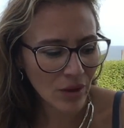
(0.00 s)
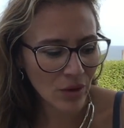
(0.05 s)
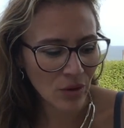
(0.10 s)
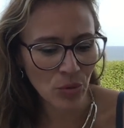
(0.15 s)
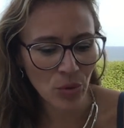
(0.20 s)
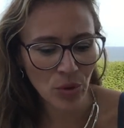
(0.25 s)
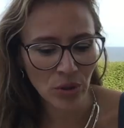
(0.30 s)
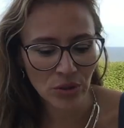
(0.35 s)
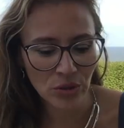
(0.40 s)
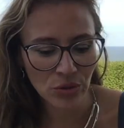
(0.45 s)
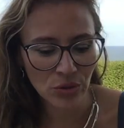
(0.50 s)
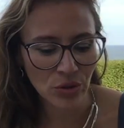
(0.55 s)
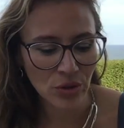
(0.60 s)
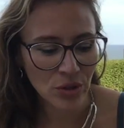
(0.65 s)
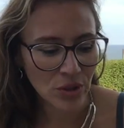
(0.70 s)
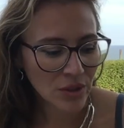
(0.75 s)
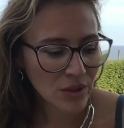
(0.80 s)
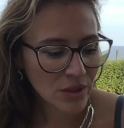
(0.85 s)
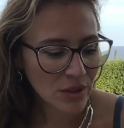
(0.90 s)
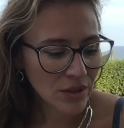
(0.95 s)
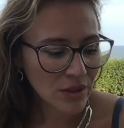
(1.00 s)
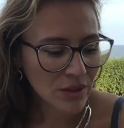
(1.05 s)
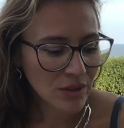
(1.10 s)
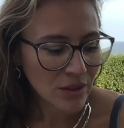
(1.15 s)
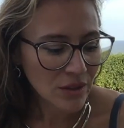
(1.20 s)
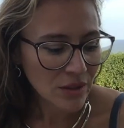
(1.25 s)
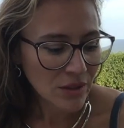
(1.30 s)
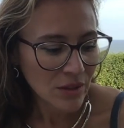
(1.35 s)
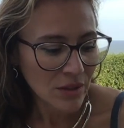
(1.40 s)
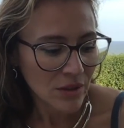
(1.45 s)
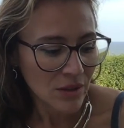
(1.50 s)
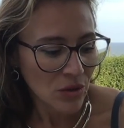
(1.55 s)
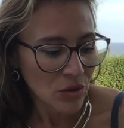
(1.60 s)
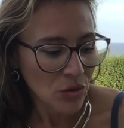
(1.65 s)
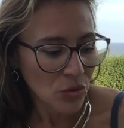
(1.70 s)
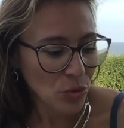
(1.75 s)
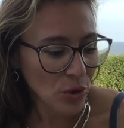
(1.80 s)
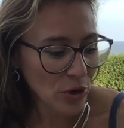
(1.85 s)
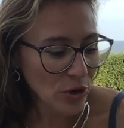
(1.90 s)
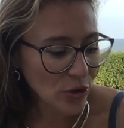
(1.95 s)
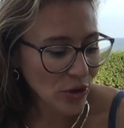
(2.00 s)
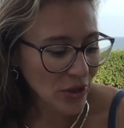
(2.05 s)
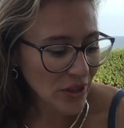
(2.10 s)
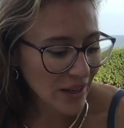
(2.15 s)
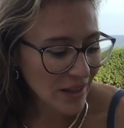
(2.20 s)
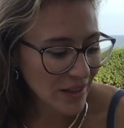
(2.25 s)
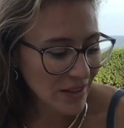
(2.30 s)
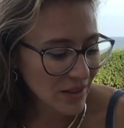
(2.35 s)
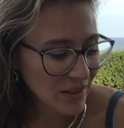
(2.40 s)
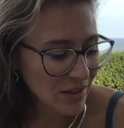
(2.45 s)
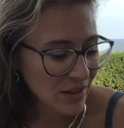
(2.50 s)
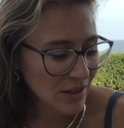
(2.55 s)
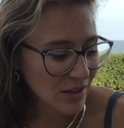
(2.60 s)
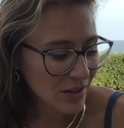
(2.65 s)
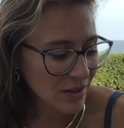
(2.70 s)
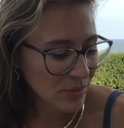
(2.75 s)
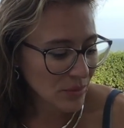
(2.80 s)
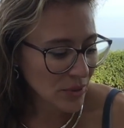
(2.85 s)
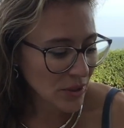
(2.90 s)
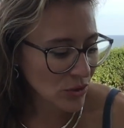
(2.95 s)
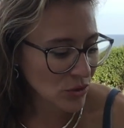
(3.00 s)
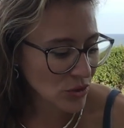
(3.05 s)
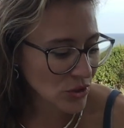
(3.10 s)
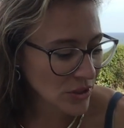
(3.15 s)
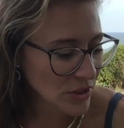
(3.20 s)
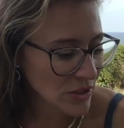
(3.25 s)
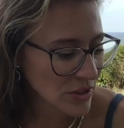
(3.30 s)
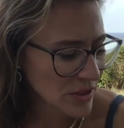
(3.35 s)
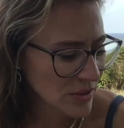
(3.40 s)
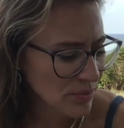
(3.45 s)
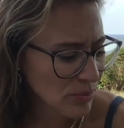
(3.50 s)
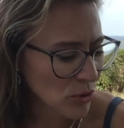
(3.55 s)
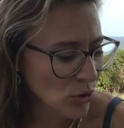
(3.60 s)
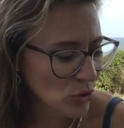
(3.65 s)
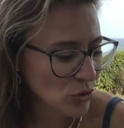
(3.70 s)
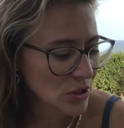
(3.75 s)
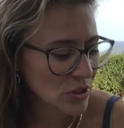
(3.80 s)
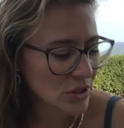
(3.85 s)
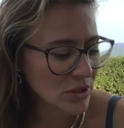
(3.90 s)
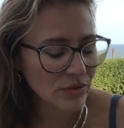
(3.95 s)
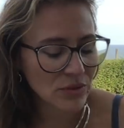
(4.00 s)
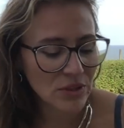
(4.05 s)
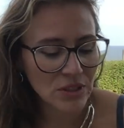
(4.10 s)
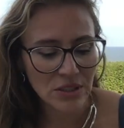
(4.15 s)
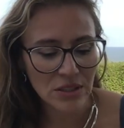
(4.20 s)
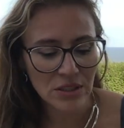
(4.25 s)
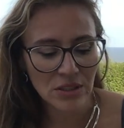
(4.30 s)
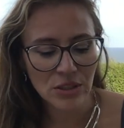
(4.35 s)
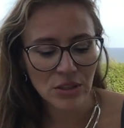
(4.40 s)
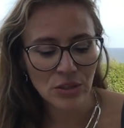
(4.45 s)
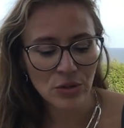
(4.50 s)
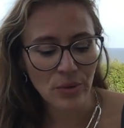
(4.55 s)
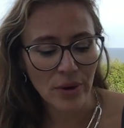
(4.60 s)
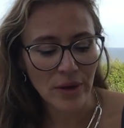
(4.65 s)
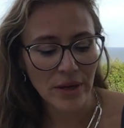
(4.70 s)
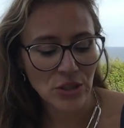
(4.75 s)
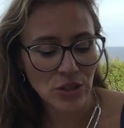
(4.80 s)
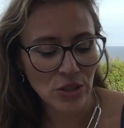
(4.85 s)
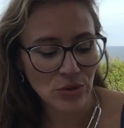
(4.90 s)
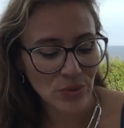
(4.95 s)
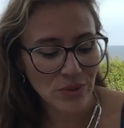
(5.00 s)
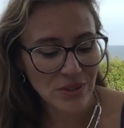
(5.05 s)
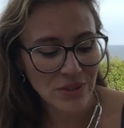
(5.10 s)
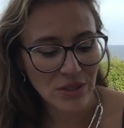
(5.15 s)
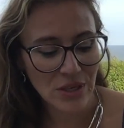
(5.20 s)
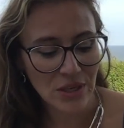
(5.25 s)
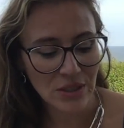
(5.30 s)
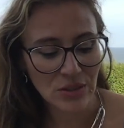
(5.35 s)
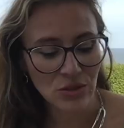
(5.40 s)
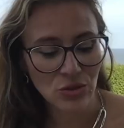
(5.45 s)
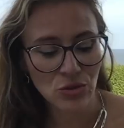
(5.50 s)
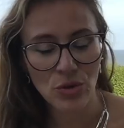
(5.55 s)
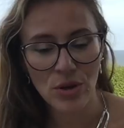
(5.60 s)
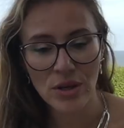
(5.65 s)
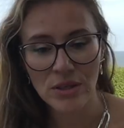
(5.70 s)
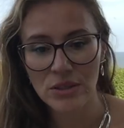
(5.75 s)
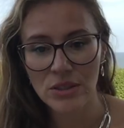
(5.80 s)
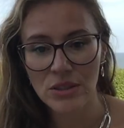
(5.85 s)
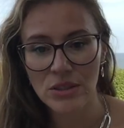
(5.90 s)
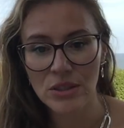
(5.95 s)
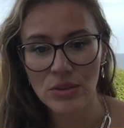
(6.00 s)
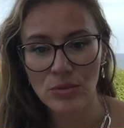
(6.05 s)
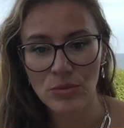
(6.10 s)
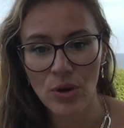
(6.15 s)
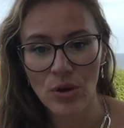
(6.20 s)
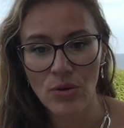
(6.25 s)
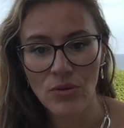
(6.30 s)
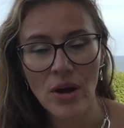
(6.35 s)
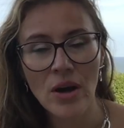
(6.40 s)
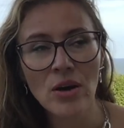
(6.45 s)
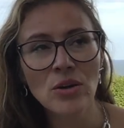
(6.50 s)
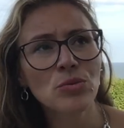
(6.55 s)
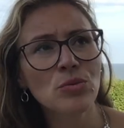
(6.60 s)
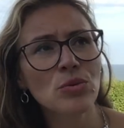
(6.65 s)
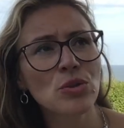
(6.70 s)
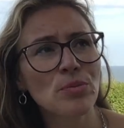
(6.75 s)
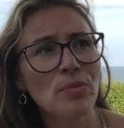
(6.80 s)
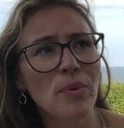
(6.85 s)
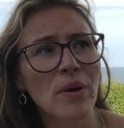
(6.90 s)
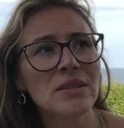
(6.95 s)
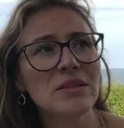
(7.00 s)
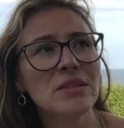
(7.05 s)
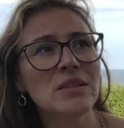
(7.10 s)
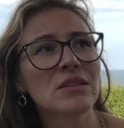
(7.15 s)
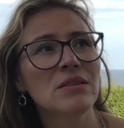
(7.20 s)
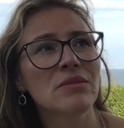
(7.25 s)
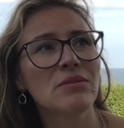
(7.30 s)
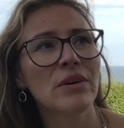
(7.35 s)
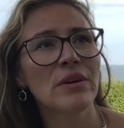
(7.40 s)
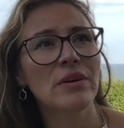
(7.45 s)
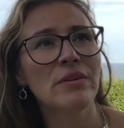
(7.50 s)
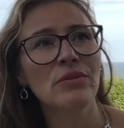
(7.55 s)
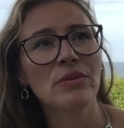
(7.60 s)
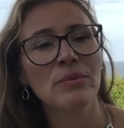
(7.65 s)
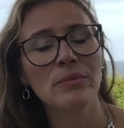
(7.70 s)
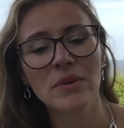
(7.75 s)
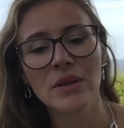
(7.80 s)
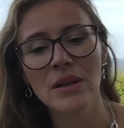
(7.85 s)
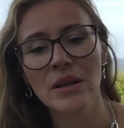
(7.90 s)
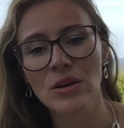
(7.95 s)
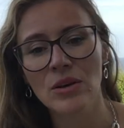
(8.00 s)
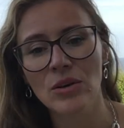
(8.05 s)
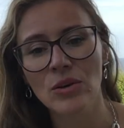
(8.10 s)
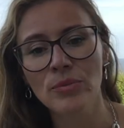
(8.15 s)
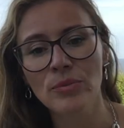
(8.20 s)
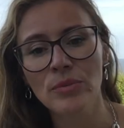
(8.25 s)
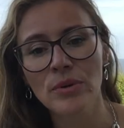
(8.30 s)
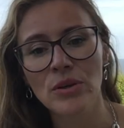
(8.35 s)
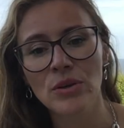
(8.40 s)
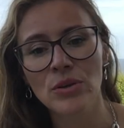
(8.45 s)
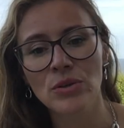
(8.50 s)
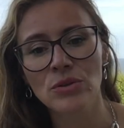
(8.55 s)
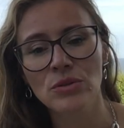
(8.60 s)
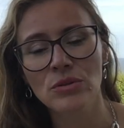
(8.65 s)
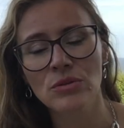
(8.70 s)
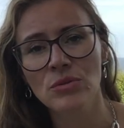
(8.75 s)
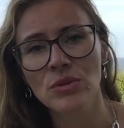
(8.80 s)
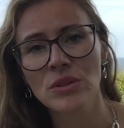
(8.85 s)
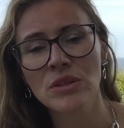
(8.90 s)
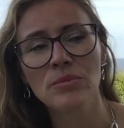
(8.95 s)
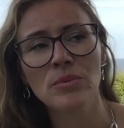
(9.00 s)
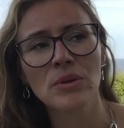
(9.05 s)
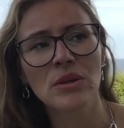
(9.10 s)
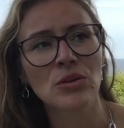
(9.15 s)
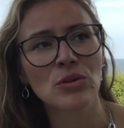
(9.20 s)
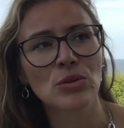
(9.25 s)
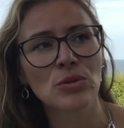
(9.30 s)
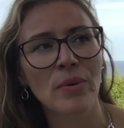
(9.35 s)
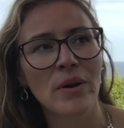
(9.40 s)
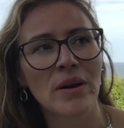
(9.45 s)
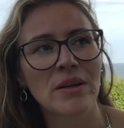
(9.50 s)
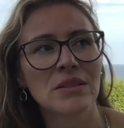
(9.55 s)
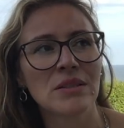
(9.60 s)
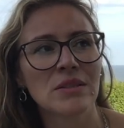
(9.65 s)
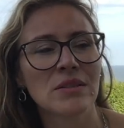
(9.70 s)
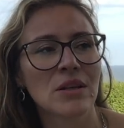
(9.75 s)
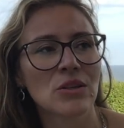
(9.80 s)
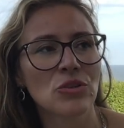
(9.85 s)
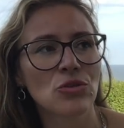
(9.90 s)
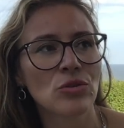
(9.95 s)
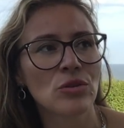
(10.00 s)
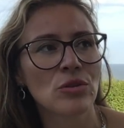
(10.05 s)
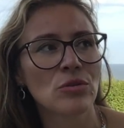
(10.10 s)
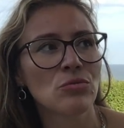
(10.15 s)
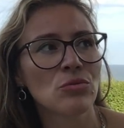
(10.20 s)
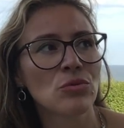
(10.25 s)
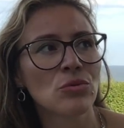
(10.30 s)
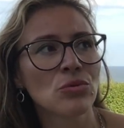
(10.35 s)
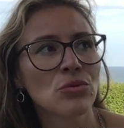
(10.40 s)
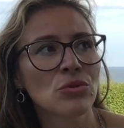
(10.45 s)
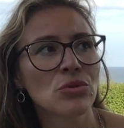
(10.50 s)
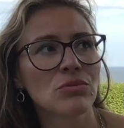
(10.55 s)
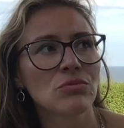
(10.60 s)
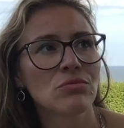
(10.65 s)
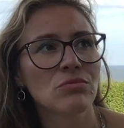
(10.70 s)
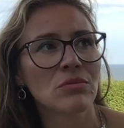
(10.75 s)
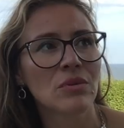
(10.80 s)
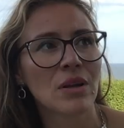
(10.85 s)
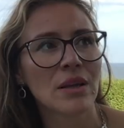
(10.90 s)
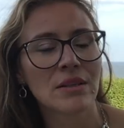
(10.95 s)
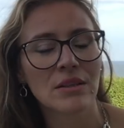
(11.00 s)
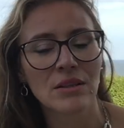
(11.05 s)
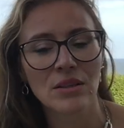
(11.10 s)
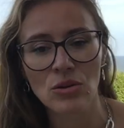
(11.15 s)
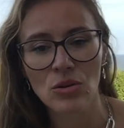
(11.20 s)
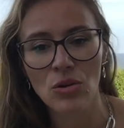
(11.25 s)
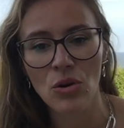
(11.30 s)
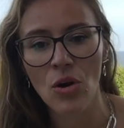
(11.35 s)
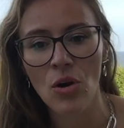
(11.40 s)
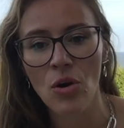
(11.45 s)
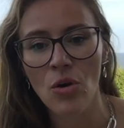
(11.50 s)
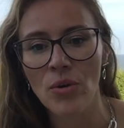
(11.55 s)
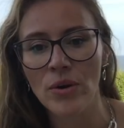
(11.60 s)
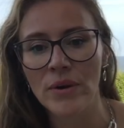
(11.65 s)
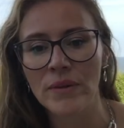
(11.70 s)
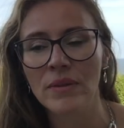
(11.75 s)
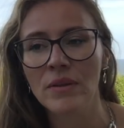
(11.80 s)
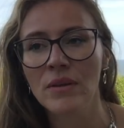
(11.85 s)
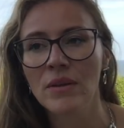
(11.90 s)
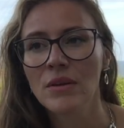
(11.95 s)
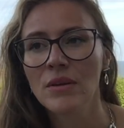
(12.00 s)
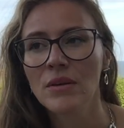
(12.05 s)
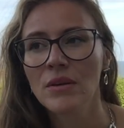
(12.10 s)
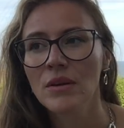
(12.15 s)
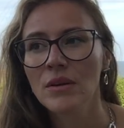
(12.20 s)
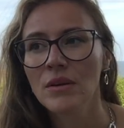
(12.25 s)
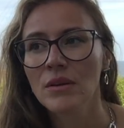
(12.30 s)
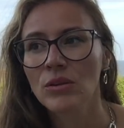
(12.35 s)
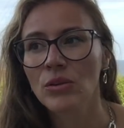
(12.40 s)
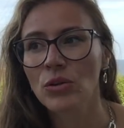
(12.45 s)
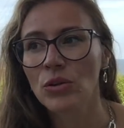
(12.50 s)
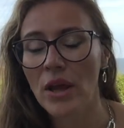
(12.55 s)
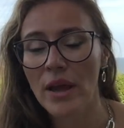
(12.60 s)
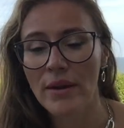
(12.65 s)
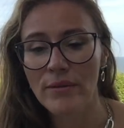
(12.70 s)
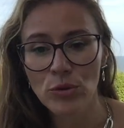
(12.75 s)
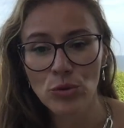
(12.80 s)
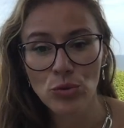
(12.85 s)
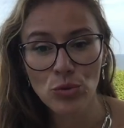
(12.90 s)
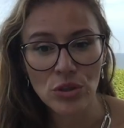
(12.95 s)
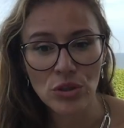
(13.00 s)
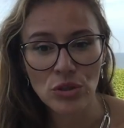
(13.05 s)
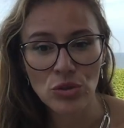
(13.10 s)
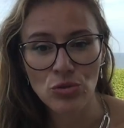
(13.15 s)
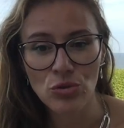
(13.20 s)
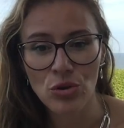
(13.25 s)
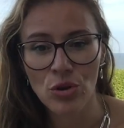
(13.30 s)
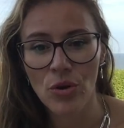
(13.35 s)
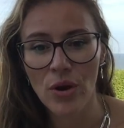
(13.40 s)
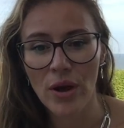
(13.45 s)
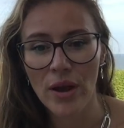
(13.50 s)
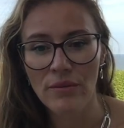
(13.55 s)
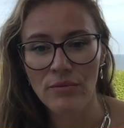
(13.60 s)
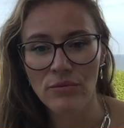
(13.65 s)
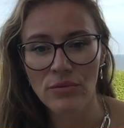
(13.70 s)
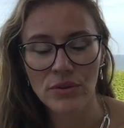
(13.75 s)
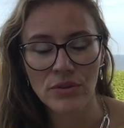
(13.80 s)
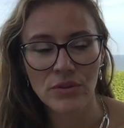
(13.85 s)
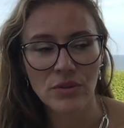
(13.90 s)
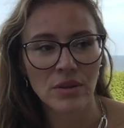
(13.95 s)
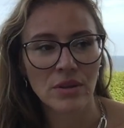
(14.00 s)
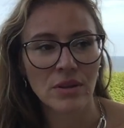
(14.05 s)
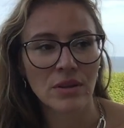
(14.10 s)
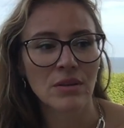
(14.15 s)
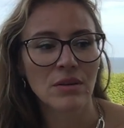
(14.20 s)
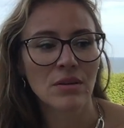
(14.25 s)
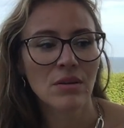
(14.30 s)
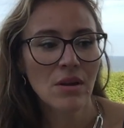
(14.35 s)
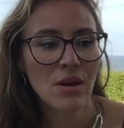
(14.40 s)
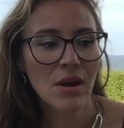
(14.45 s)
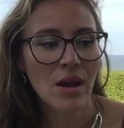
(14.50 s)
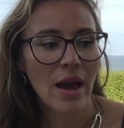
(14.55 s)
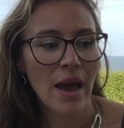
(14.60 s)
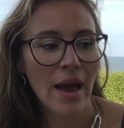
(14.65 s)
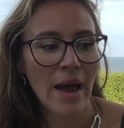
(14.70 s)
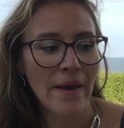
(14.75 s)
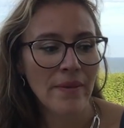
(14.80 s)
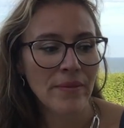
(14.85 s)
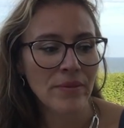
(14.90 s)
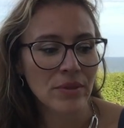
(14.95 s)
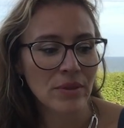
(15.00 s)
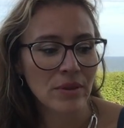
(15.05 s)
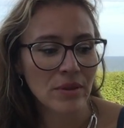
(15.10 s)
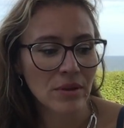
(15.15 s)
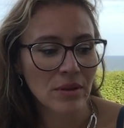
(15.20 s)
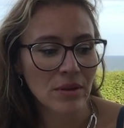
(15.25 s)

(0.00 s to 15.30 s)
where you're headed, because there is a process of disintegration when Saturn transits the 12th house, which Pisces are very familiar on, because Pisces naturally rules letting go and not having to control everything, and